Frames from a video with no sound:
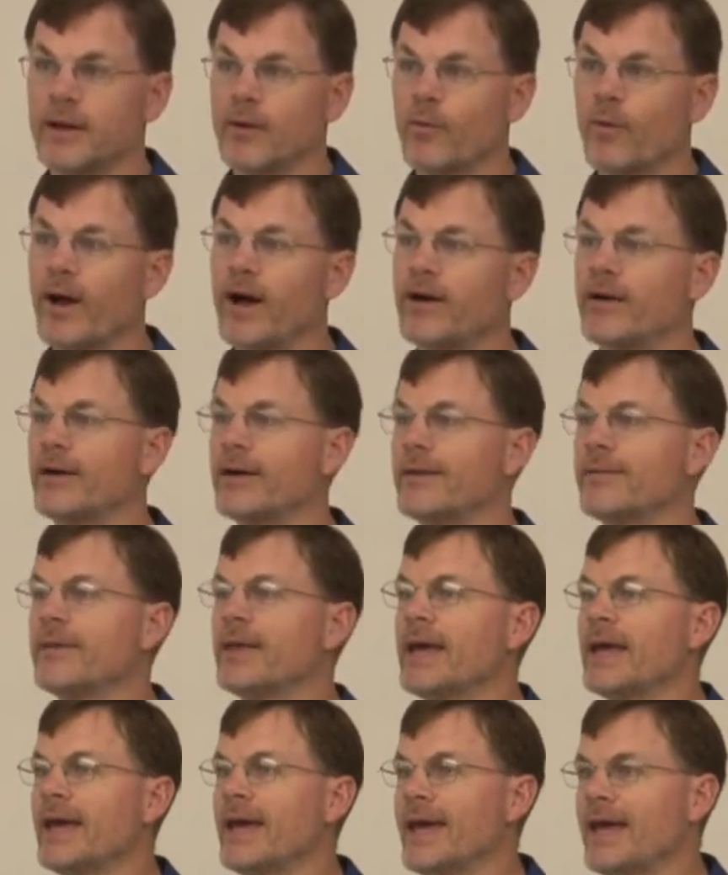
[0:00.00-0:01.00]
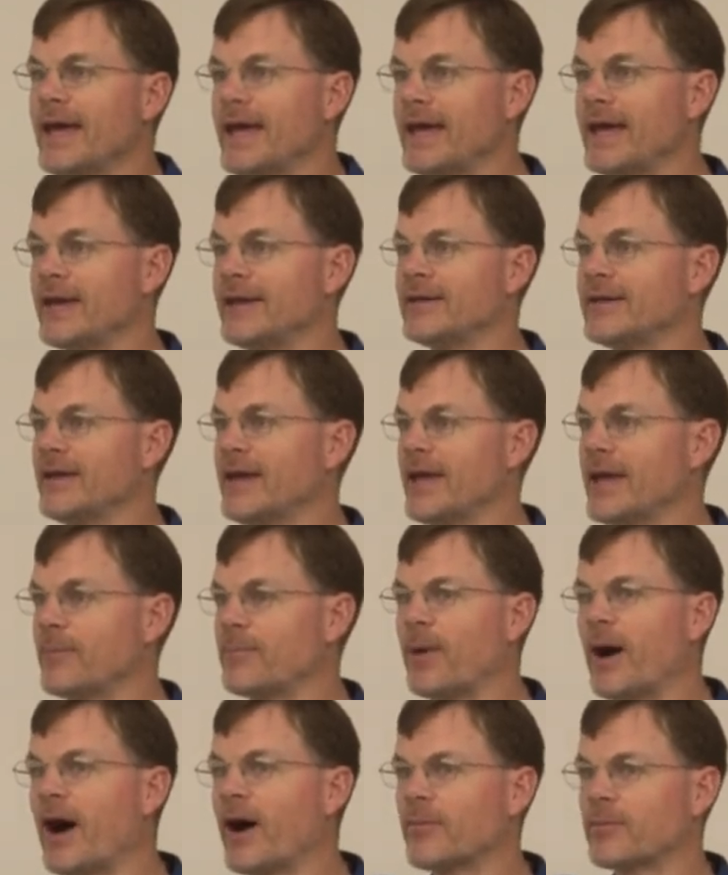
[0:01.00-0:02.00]
Well, in, in
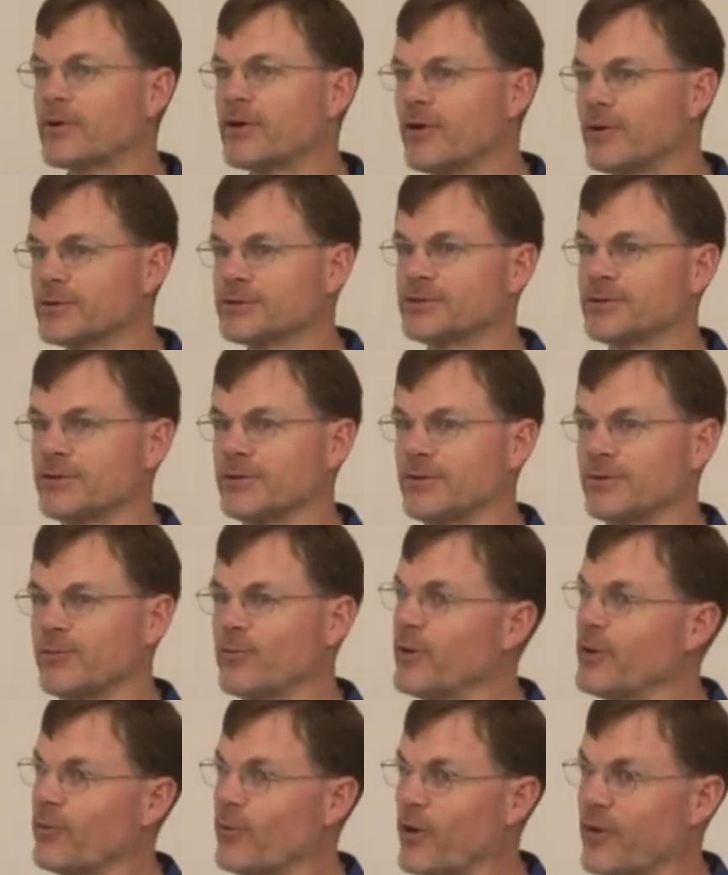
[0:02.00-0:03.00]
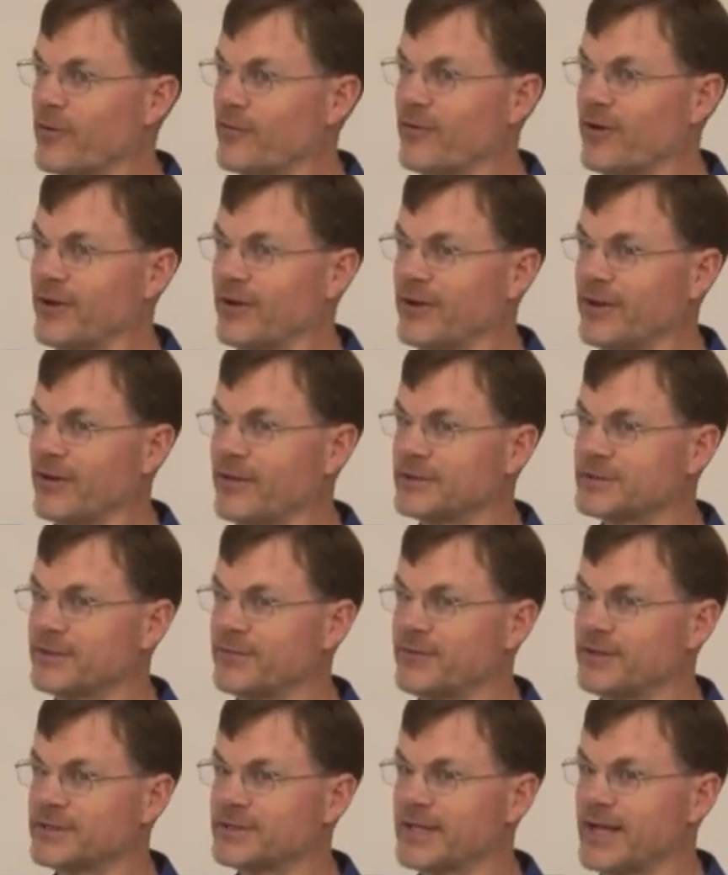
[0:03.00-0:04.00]
pop culture, we weren't very
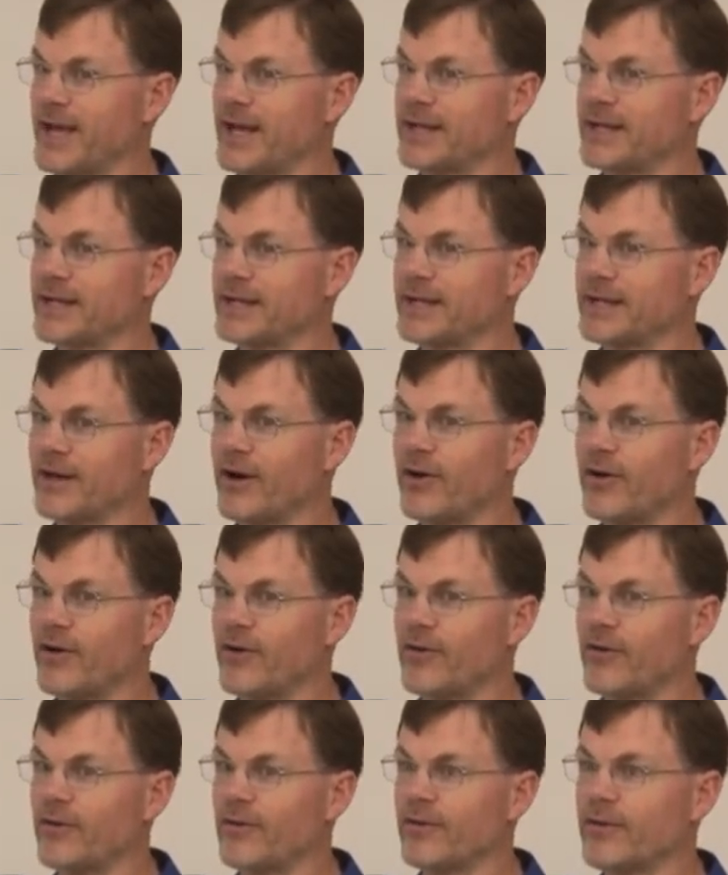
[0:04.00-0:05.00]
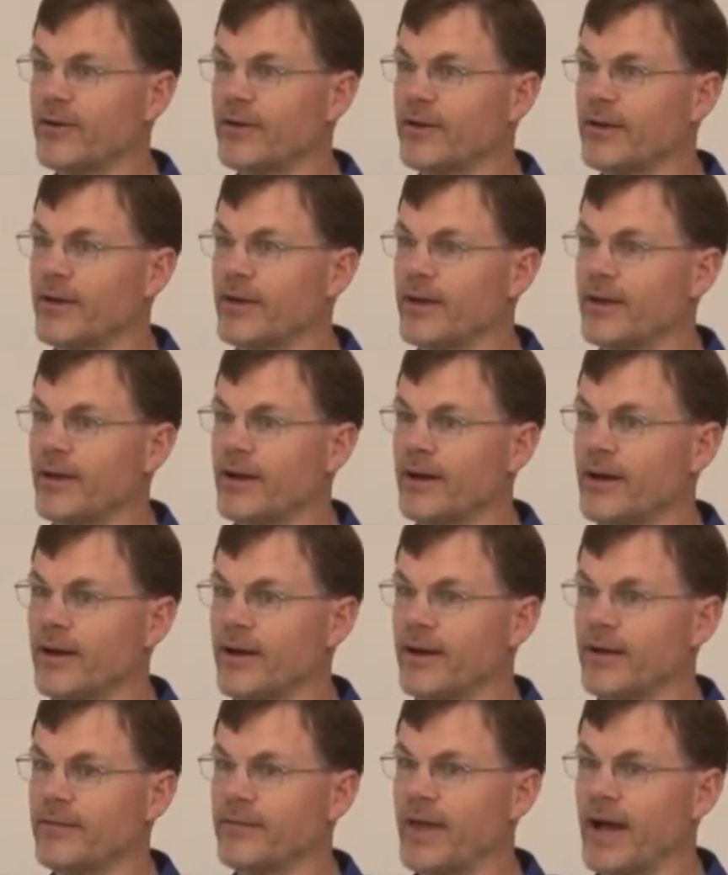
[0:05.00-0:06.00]
sophisticated at all.
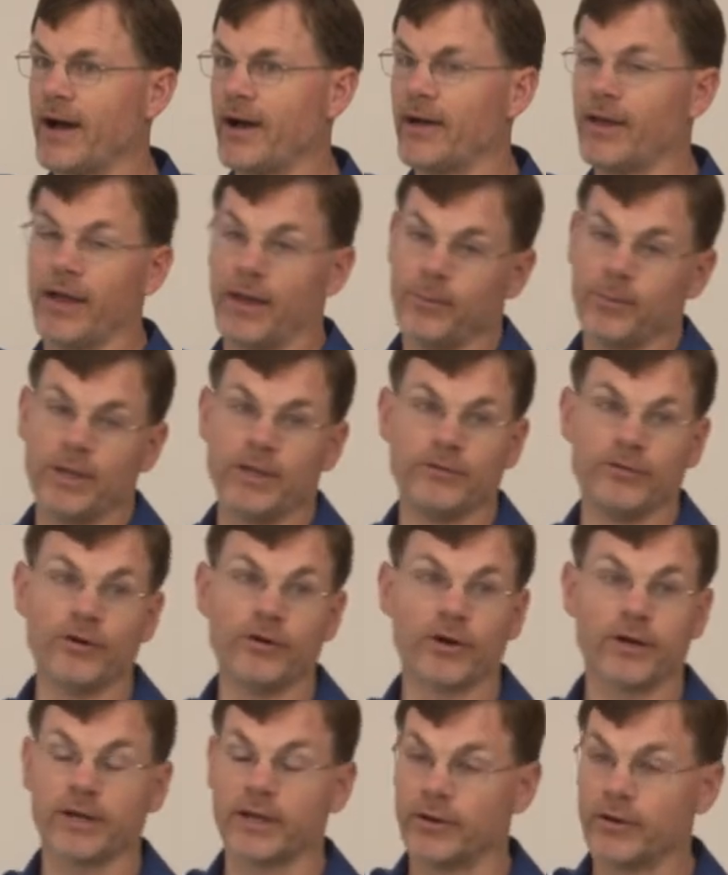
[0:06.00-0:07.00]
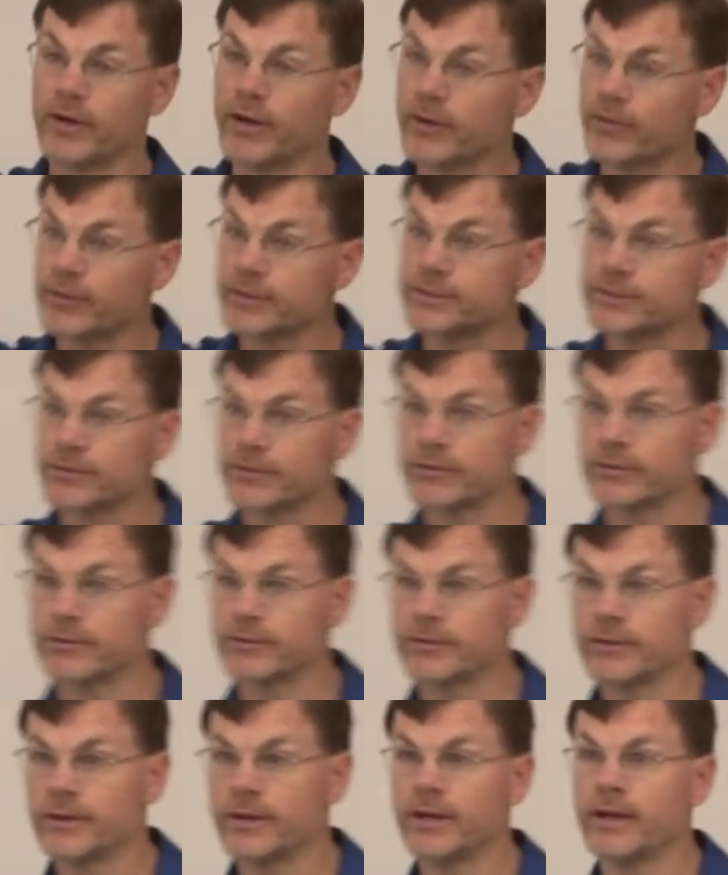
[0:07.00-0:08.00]
Uh, now, I mean, you look at
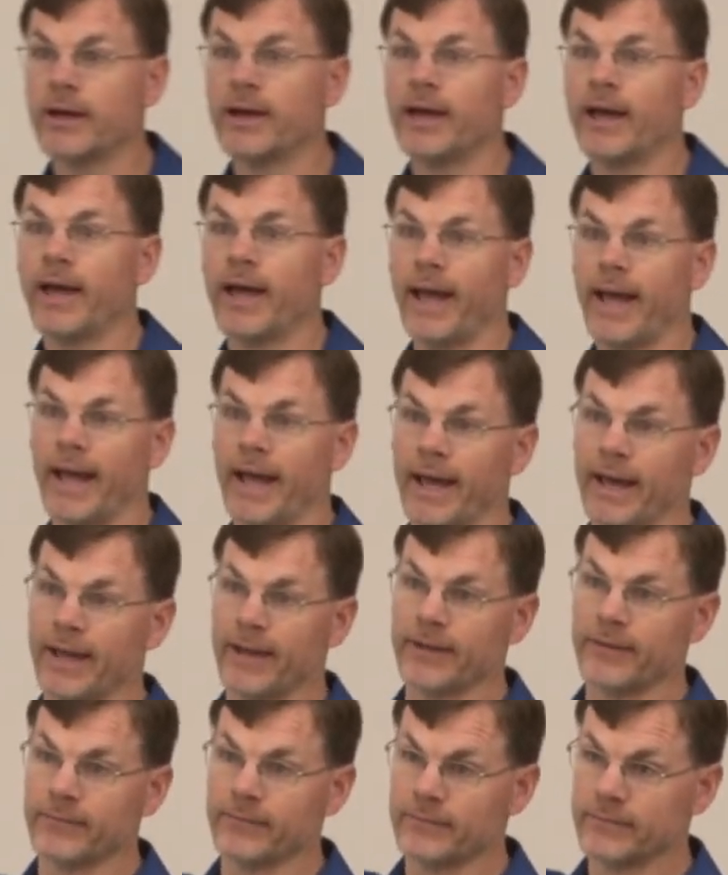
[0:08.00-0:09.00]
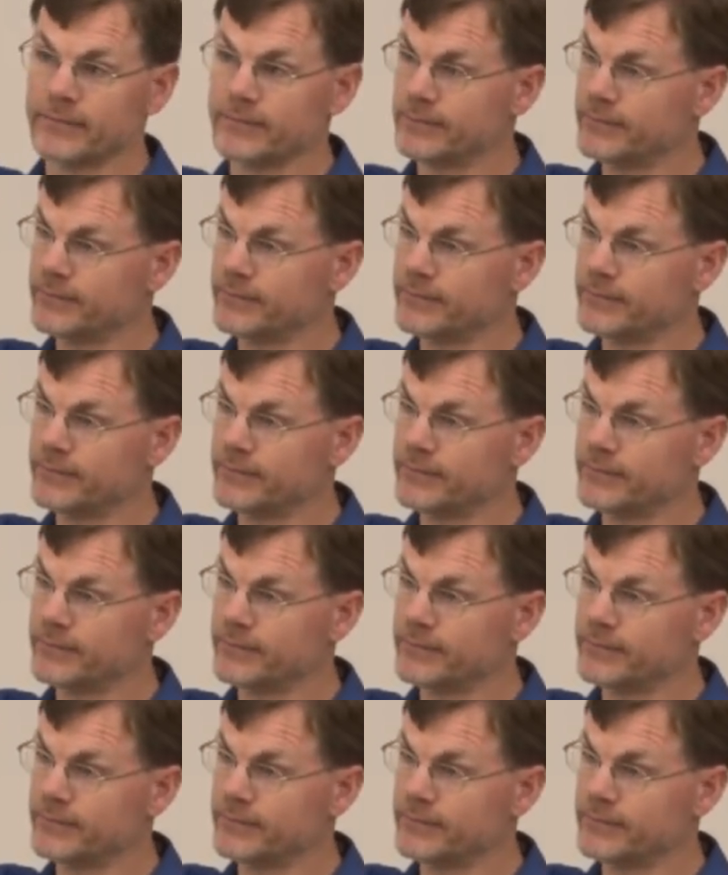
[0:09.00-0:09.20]
literature and